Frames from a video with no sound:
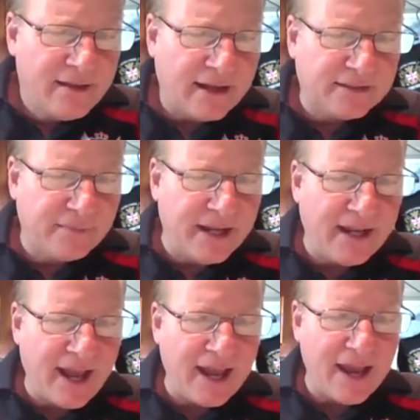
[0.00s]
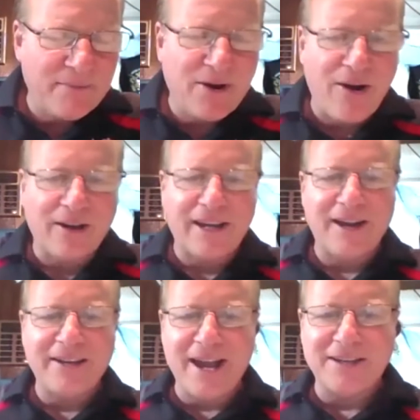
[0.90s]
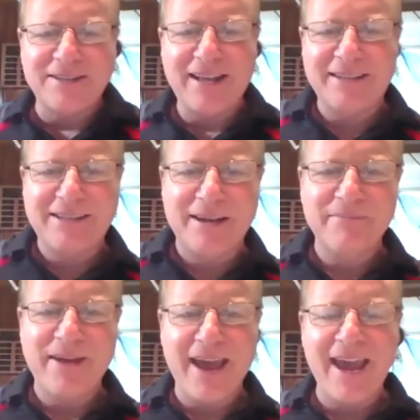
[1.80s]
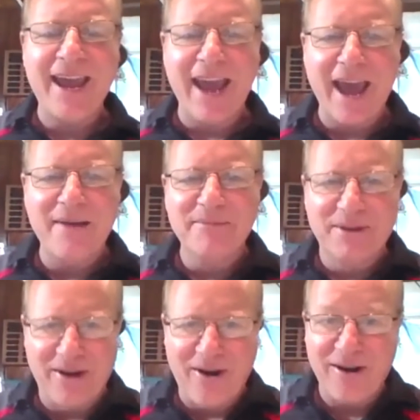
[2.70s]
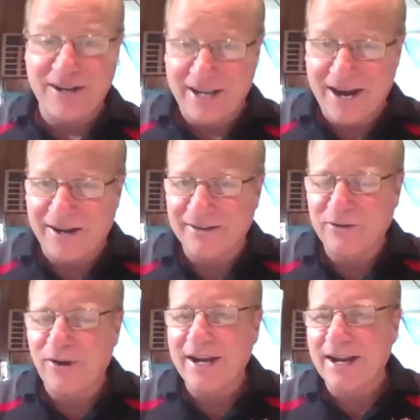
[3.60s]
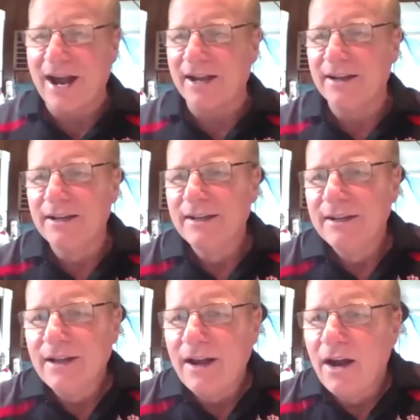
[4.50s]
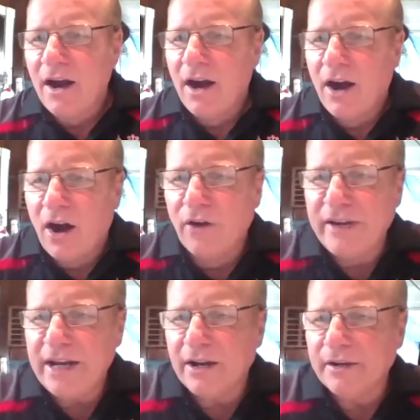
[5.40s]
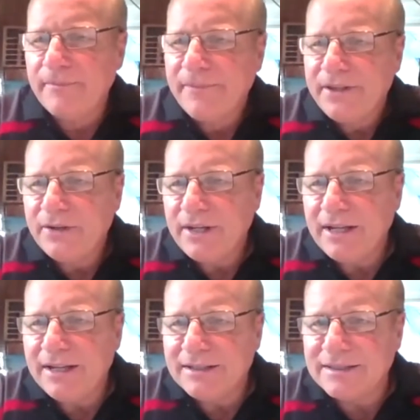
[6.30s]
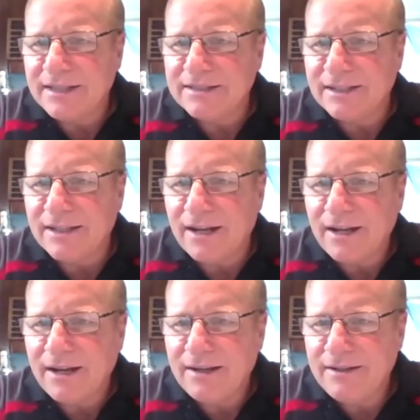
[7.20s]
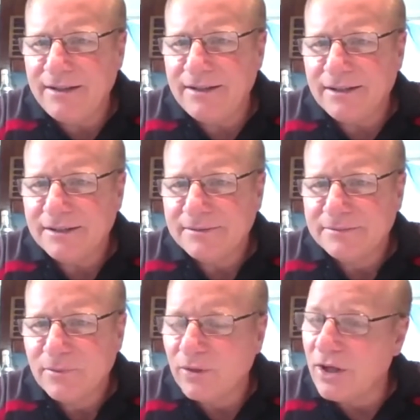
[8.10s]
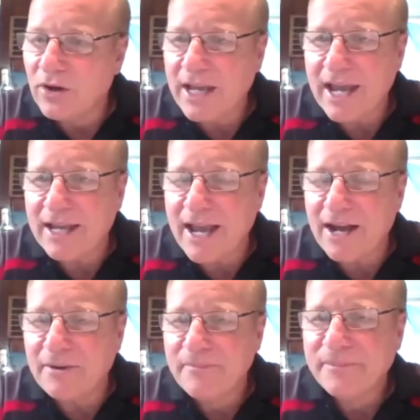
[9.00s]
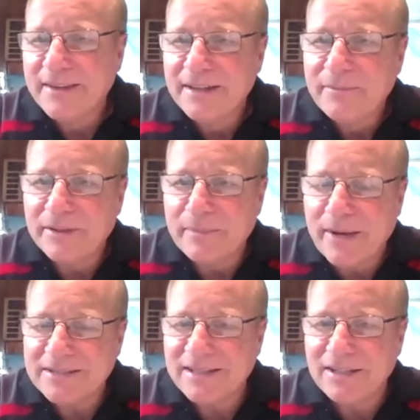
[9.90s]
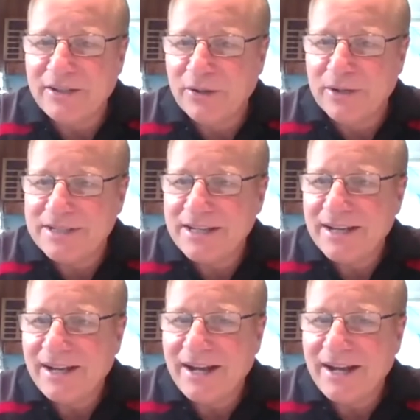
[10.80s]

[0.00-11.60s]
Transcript: That's me, AM Car Care. Yes, that's him, AM Car Care. Great guy. Over here, you need an assistant. Well, okay, Gail, but the best thing to do is